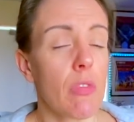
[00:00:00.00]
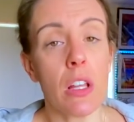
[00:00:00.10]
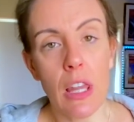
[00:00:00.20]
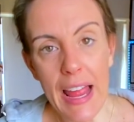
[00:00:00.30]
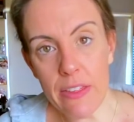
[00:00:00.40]

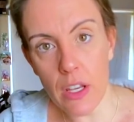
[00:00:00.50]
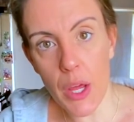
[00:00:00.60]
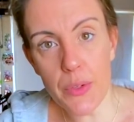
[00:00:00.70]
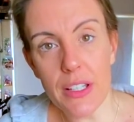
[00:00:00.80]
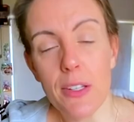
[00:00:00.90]
lighten the
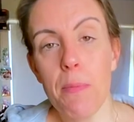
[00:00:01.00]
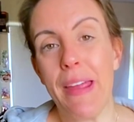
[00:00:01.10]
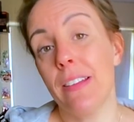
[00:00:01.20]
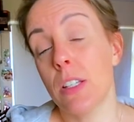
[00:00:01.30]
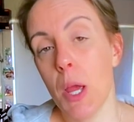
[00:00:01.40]
load a little
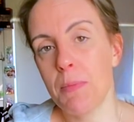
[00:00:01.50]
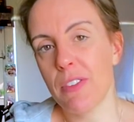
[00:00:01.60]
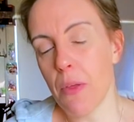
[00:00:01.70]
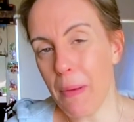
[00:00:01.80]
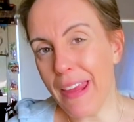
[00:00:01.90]
bit in terms of
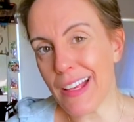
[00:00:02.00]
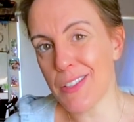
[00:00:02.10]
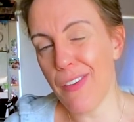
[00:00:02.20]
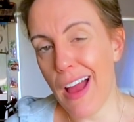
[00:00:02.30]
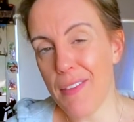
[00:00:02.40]
the
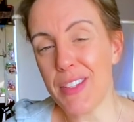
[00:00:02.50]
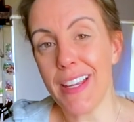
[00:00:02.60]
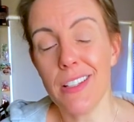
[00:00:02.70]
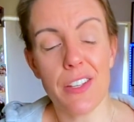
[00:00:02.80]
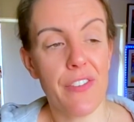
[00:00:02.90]
PS5's
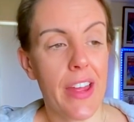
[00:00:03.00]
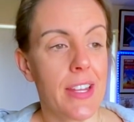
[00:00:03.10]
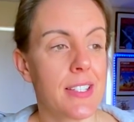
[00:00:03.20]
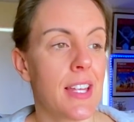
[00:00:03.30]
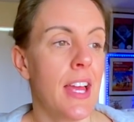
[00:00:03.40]

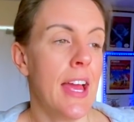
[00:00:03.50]
interface.